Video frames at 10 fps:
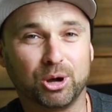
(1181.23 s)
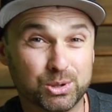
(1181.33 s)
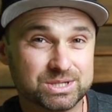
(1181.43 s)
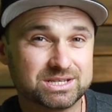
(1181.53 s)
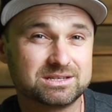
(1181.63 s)

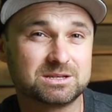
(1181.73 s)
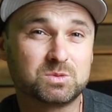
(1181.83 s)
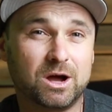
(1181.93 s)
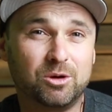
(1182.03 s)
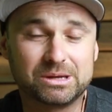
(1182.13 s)
bonuses
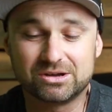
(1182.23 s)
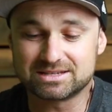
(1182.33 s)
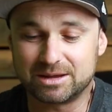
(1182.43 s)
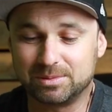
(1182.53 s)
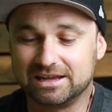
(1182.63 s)
as well
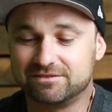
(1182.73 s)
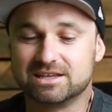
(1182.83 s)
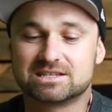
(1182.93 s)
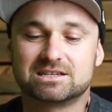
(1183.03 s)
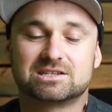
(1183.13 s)
because I believe this